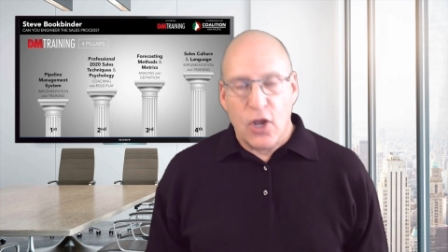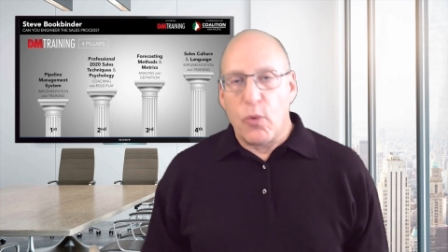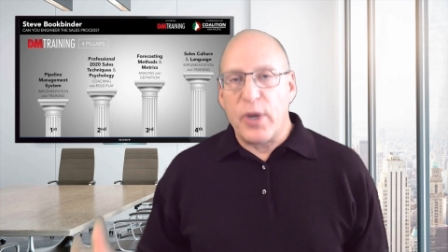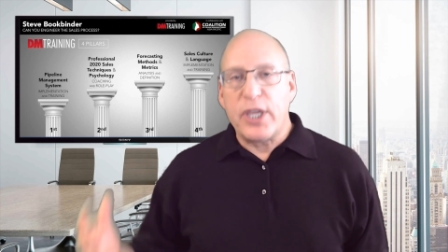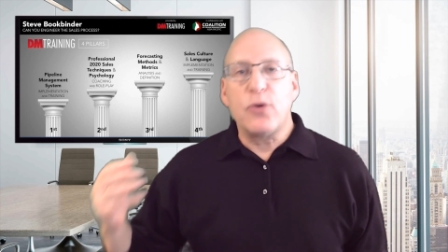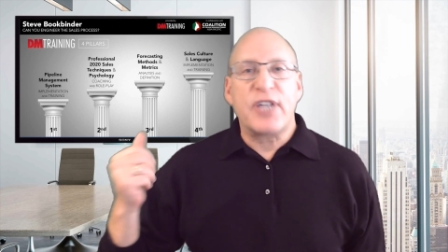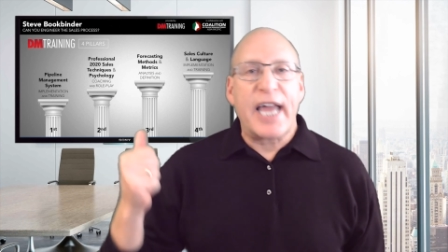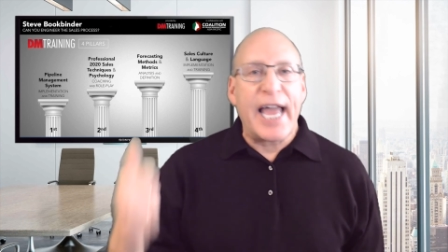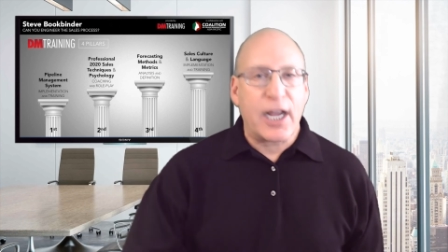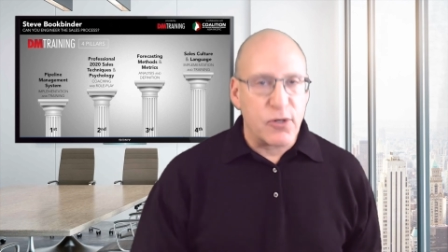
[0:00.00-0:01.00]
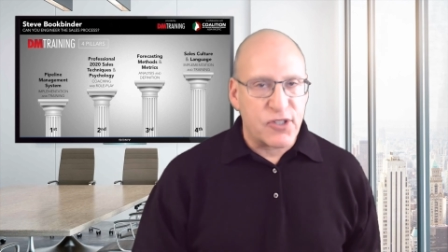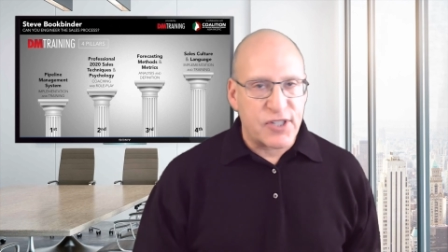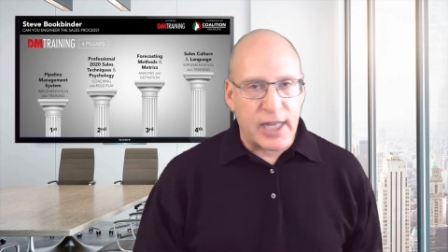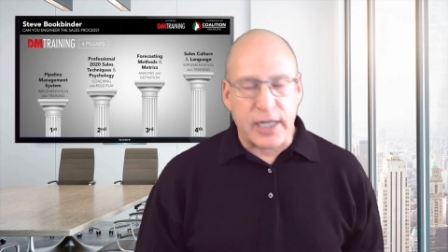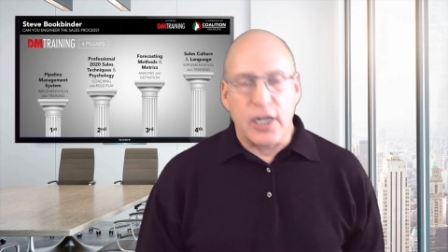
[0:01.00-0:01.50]
We use echo
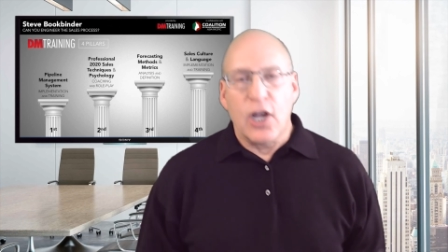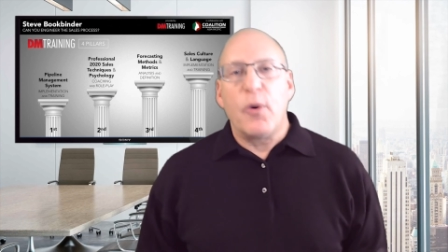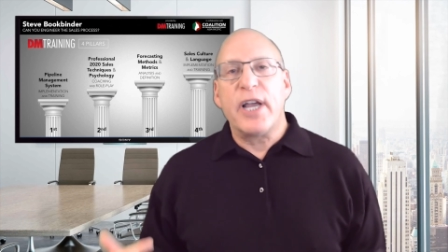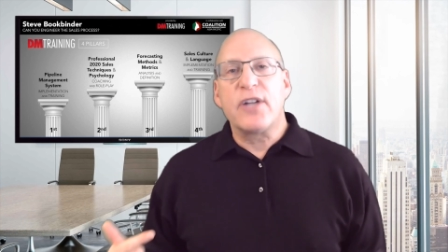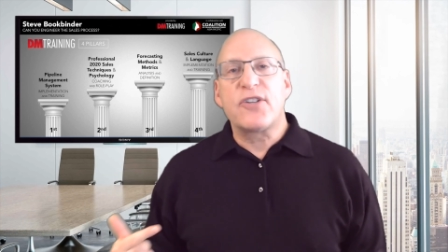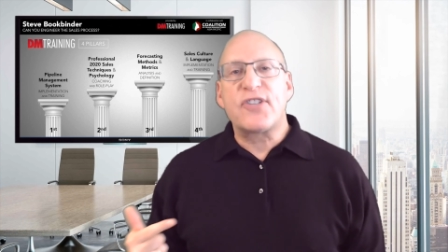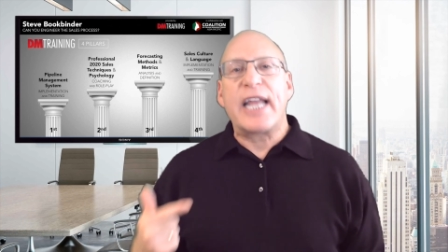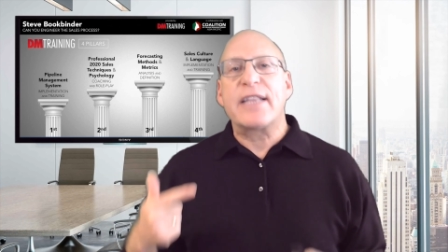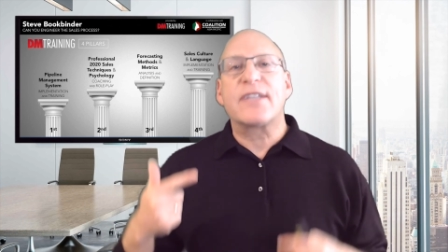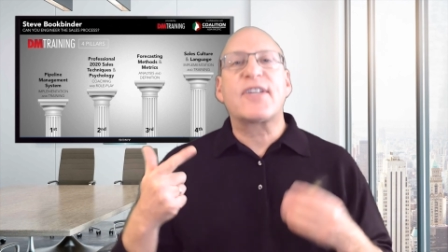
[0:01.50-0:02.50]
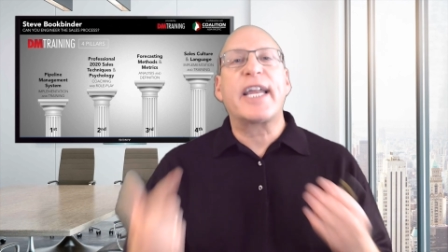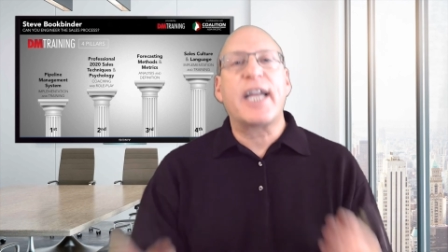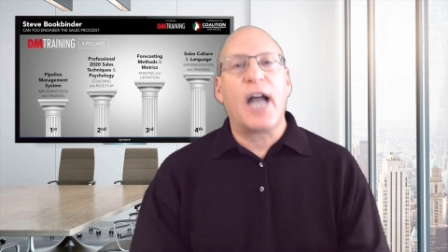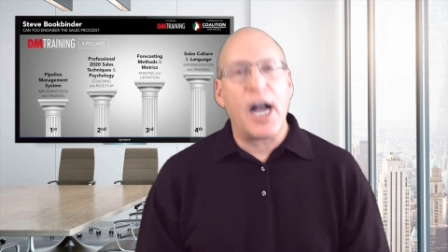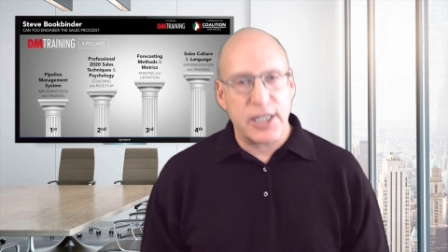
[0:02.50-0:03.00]
selling. We understand the
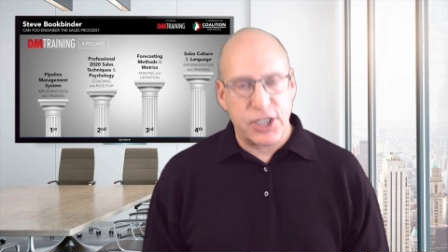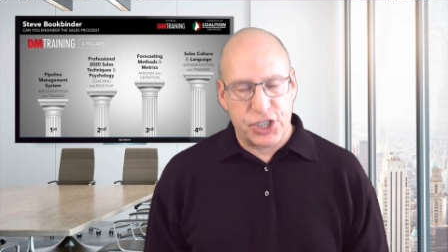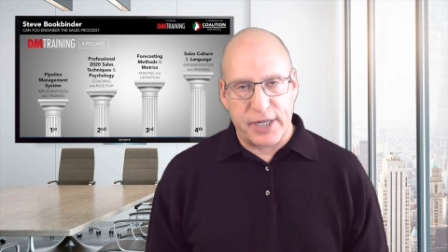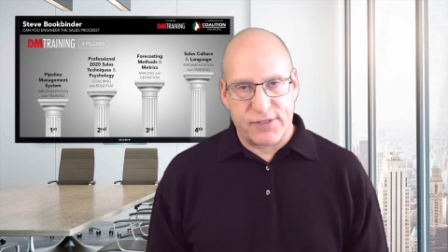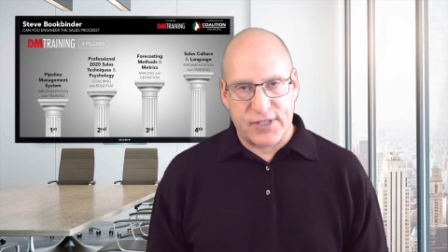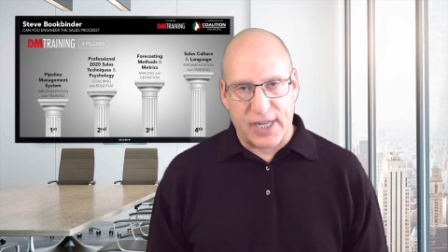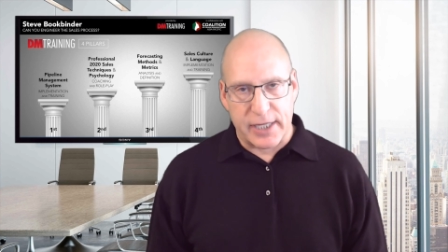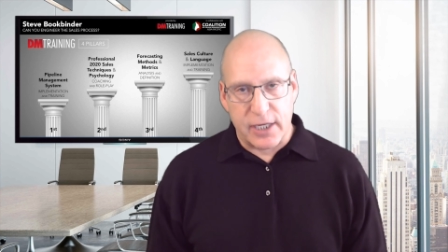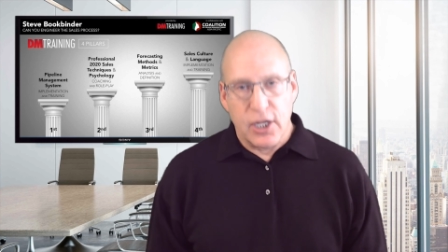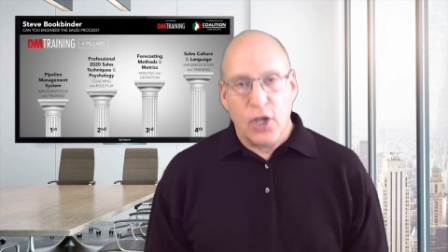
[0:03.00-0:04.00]
psychology of selling,